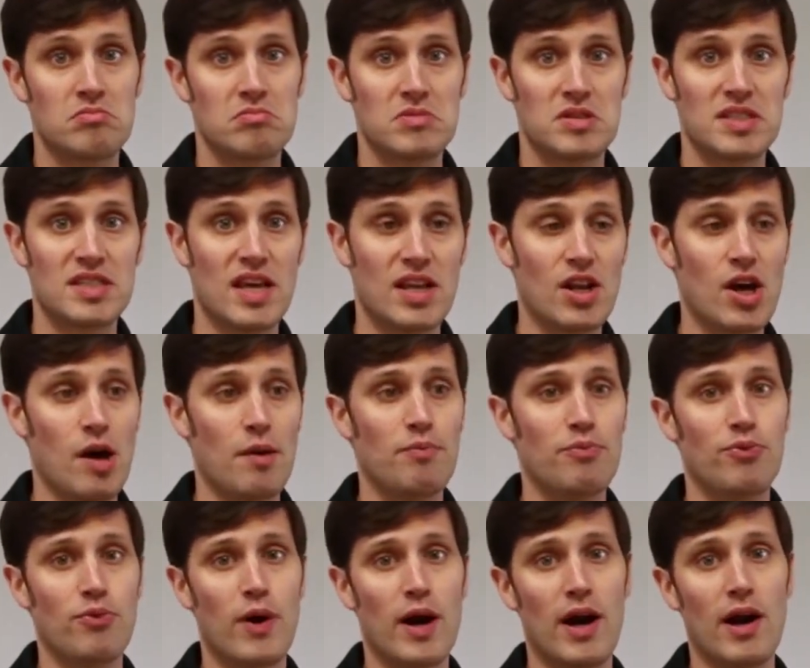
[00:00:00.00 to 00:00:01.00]

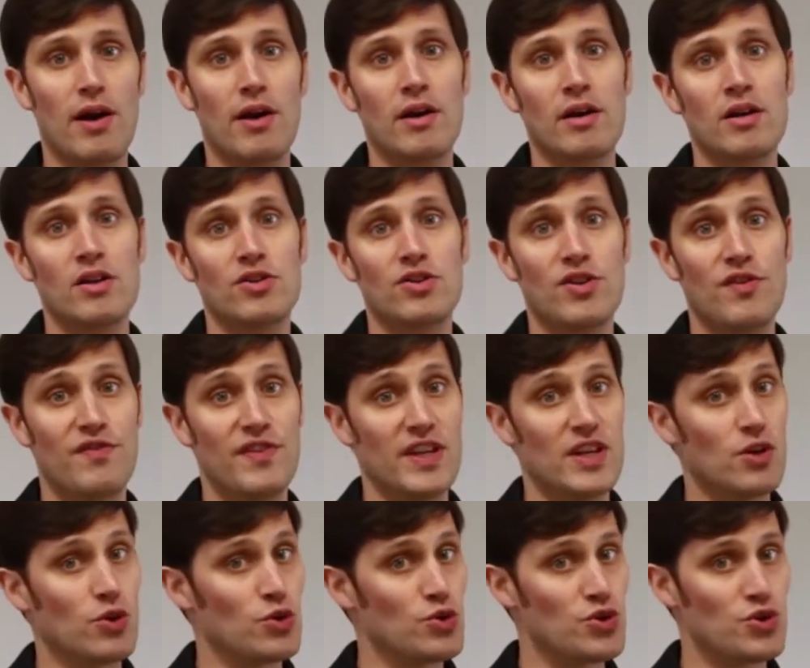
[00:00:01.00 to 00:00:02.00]
setup where the
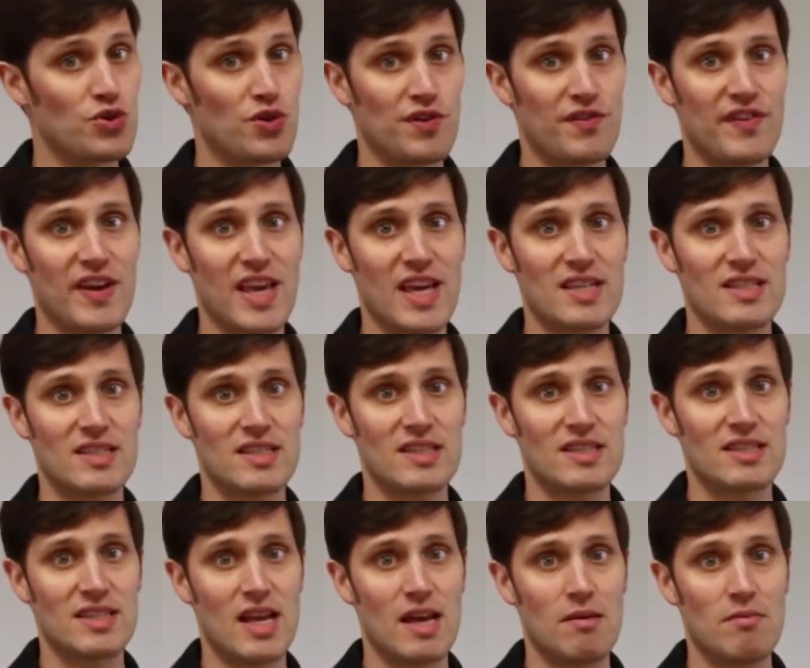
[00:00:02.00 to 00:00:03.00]
video surveillance
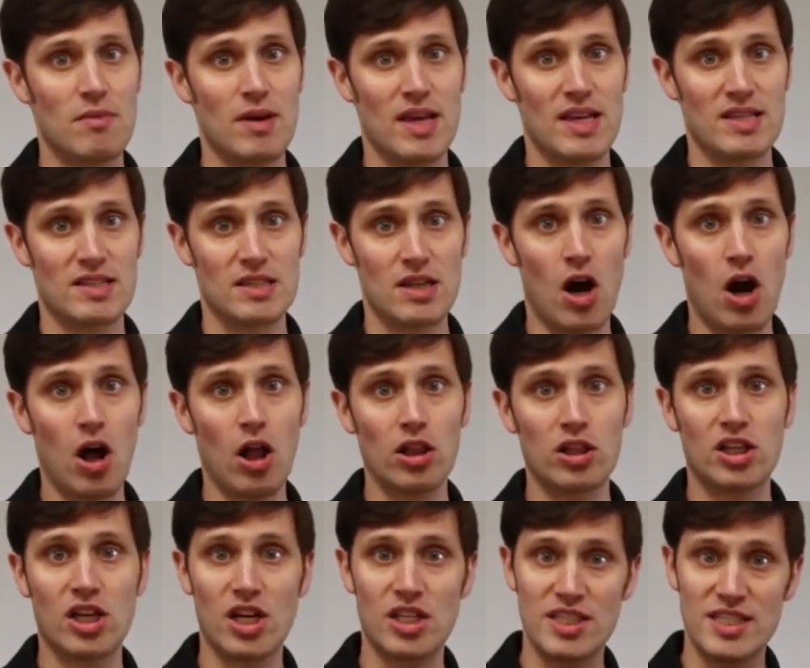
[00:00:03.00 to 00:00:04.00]
system is all
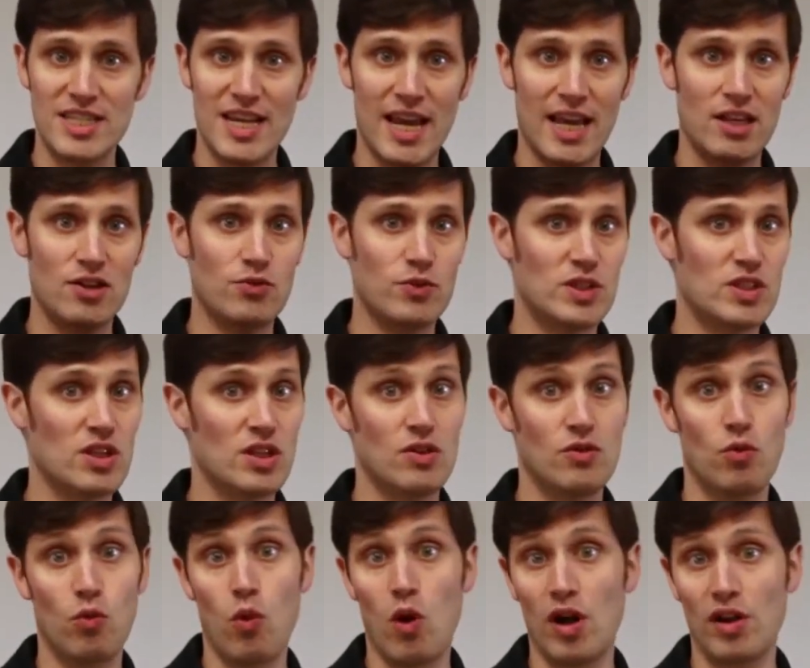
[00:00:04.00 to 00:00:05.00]
contained
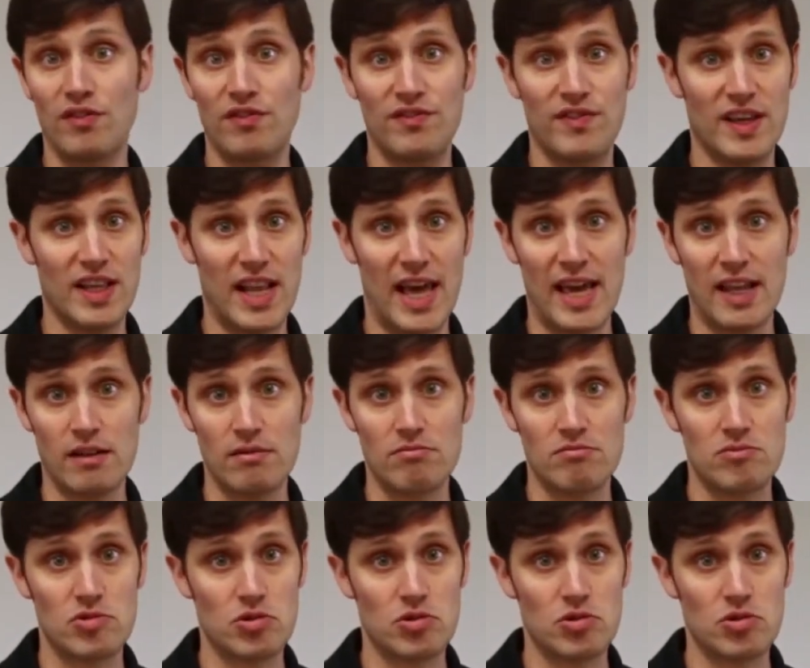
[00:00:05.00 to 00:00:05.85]
within one VLAN.